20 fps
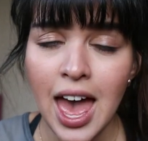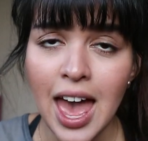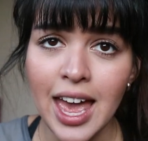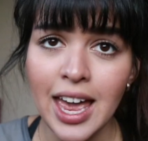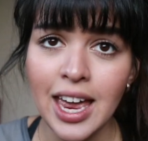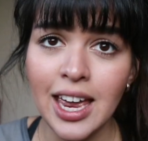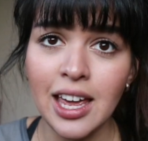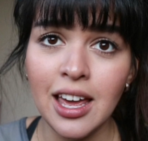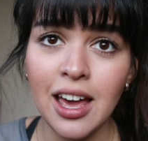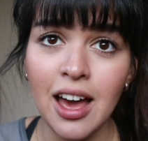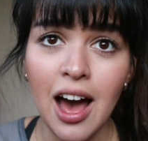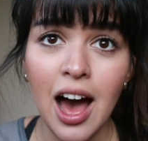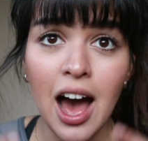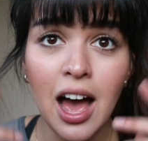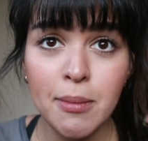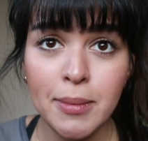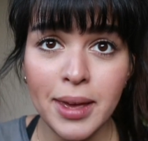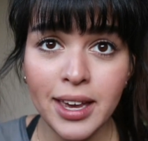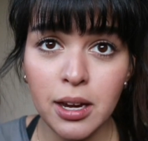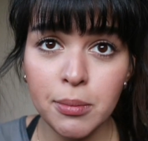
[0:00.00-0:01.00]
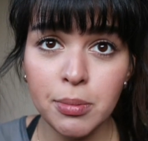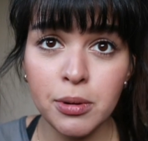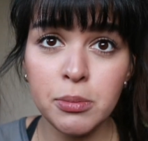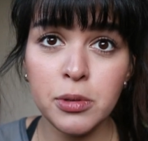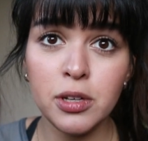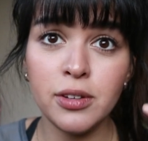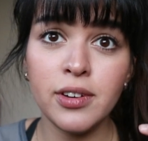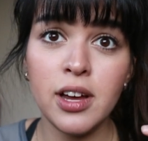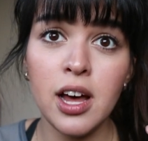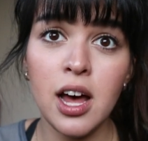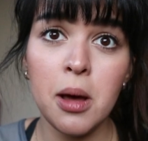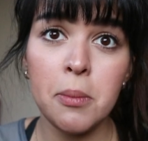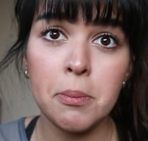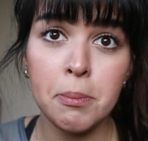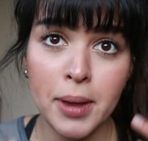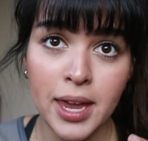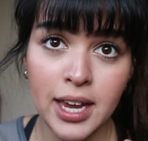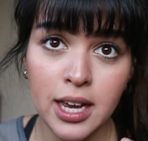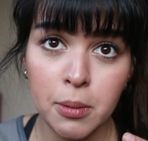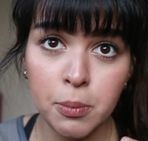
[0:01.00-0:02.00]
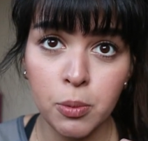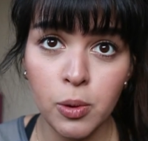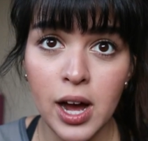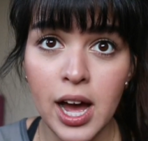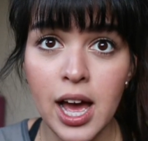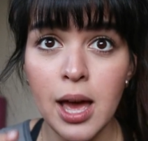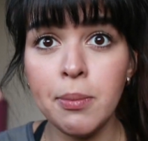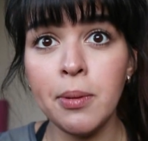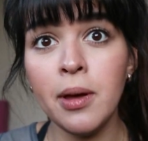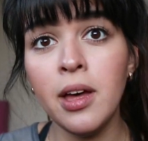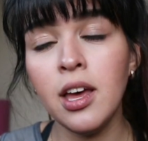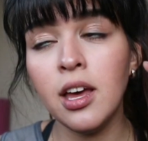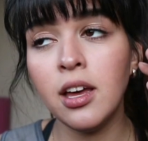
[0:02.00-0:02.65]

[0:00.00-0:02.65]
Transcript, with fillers: a eye makeup remover, makeup wipe,